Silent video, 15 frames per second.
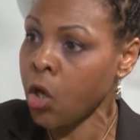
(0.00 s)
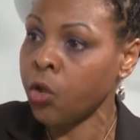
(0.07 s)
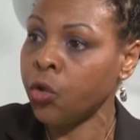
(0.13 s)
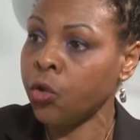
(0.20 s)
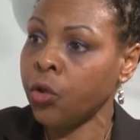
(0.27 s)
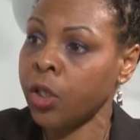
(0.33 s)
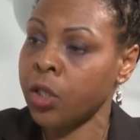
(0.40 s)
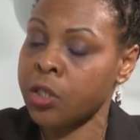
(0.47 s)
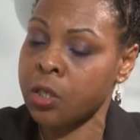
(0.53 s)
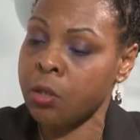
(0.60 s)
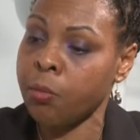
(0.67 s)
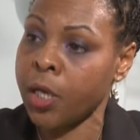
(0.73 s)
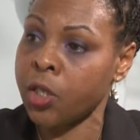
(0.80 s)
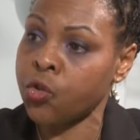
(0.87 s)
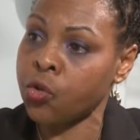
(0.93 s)
You need to
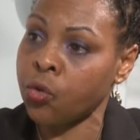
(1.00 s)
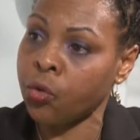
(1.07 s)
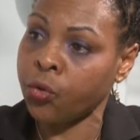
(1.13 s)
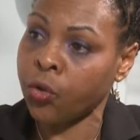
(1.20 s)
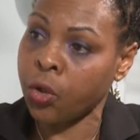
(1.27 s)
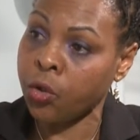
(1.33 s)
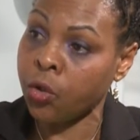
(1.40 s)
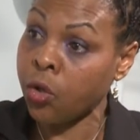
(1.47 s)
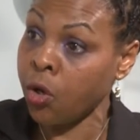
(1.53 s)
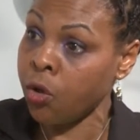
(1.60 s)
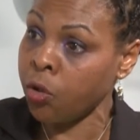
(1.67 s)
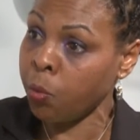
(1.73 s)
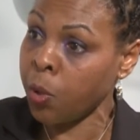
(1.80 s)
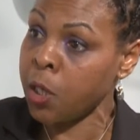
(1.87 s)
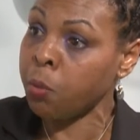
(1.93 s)
make sure that, you know,
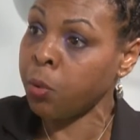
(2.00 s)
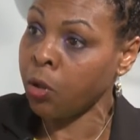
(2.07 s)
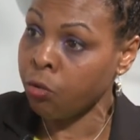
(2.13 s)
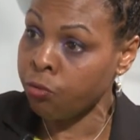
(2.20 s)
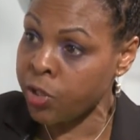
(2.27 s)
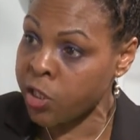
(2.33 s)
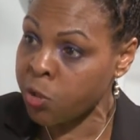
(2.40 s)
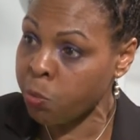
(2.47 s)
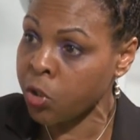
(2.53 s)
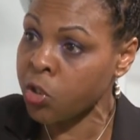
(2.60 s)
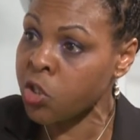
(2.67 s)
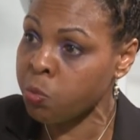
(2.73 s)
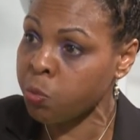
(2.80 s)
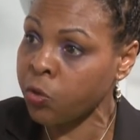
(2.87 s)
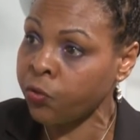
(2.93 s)
the people are
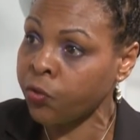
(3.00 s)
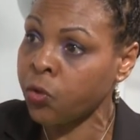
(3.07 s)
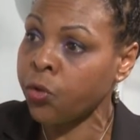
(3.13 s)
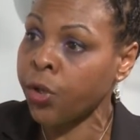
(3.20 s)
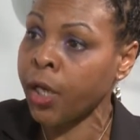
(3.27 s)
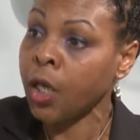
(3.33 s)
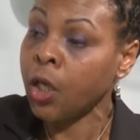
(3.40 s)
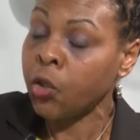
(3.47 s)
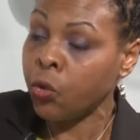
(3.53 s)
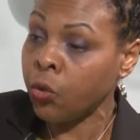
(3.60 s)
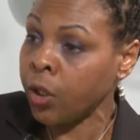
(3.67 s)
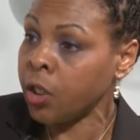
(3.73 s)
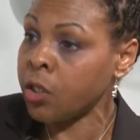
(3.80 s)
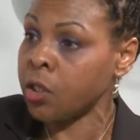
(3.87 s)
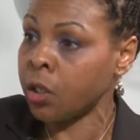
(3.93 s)
responsible for it. You
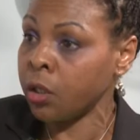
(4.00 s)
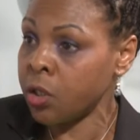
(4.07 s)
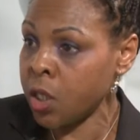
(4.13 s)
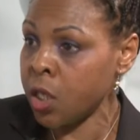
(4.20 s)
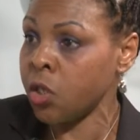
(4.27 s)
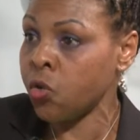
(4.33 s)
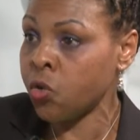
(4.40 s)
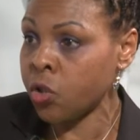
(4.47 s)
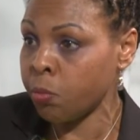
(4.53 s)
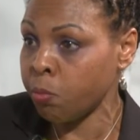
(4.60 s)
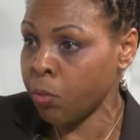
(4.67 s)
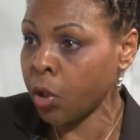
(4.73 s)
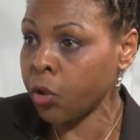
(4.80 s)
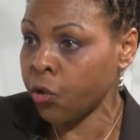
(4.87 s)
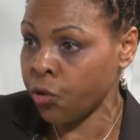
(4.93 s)
need to continue to
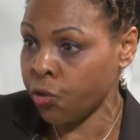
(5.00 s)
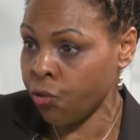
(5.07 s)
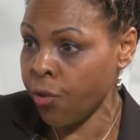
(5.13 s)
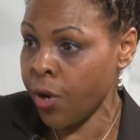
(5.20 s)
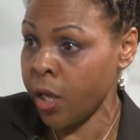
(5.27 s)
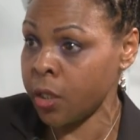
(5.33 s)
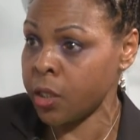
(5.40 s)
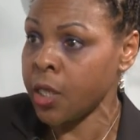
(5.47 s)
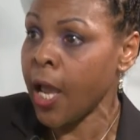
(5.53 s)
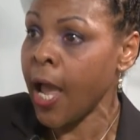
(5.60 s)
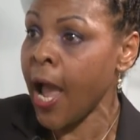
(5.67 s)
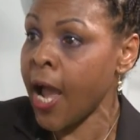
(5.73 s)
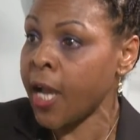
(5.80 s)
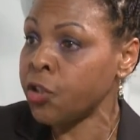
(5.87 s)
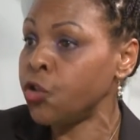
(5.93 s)
monitor it
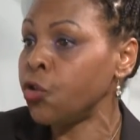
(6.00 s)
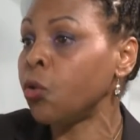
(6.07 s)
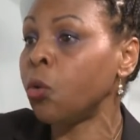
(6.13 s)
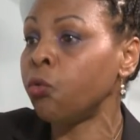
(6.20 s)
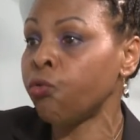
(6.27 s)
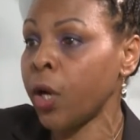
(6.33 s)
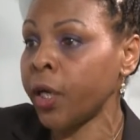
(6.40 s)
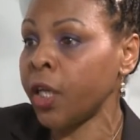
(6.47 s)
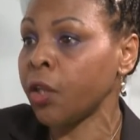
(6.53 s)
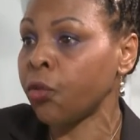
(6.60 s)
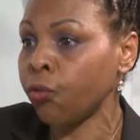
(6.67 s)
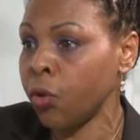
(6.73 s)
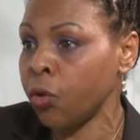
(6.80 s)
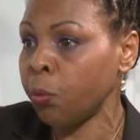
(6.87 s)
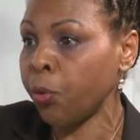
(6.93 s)
as you're running
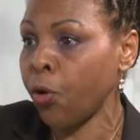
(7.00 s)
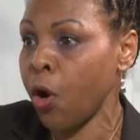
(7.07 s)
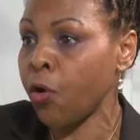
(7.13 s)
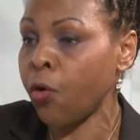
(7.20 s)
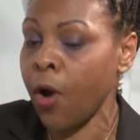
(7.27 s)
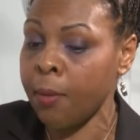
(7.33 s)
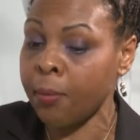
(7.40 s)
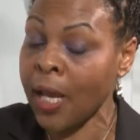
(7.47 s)
through the program.